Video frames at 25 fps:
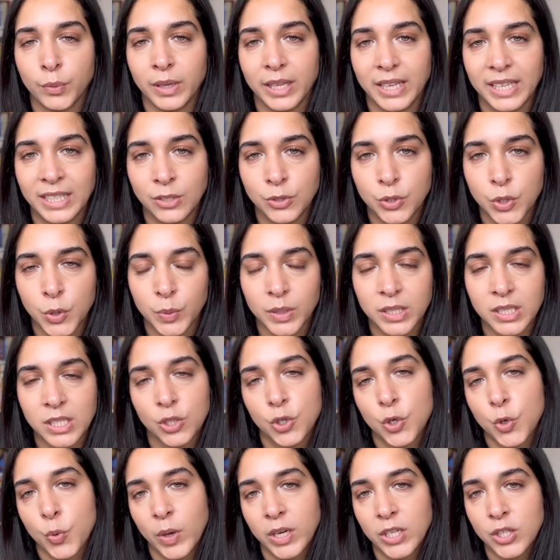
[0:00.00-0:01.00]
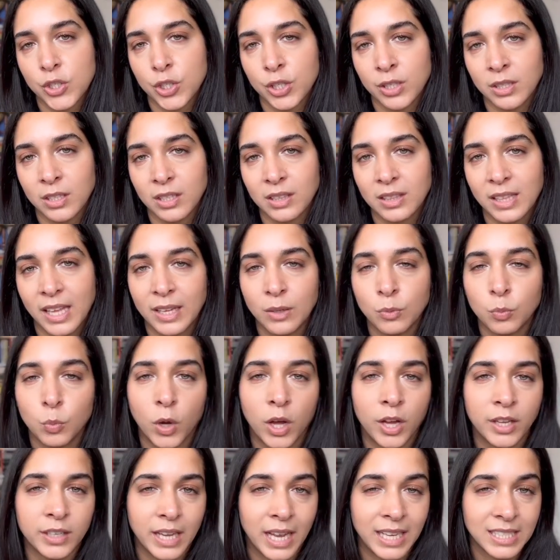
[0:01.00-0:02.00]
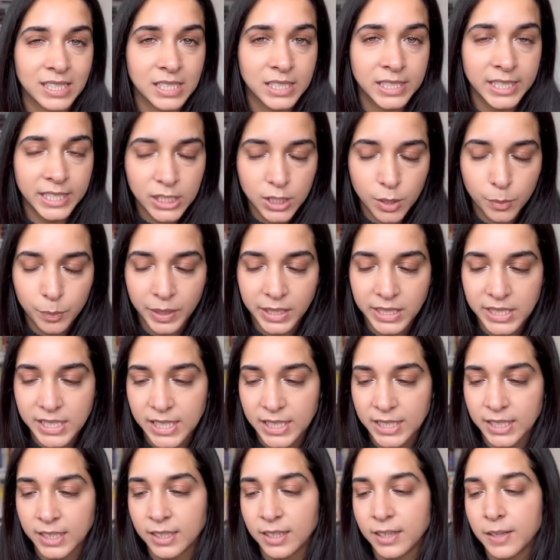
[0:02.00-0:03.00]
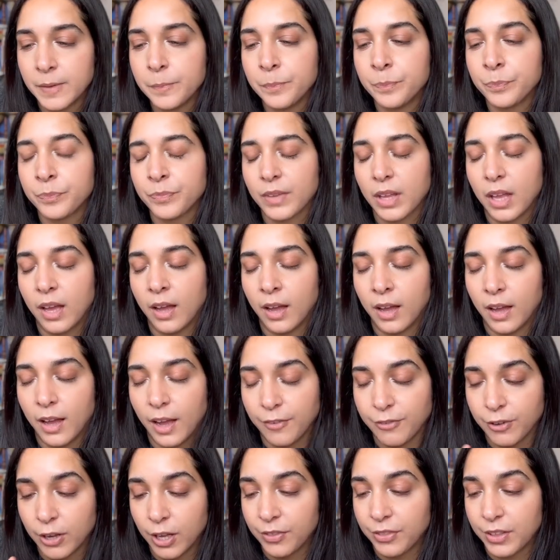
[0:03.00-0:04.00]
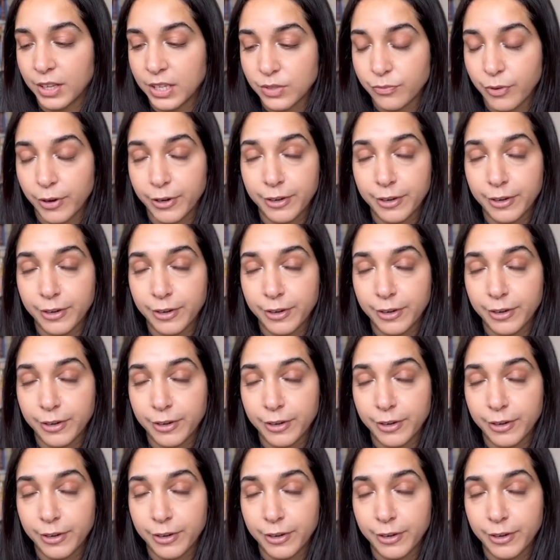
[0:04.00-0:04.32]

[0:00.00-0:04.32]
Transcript: into a situation that they weren't anticipating. I've heard that it's very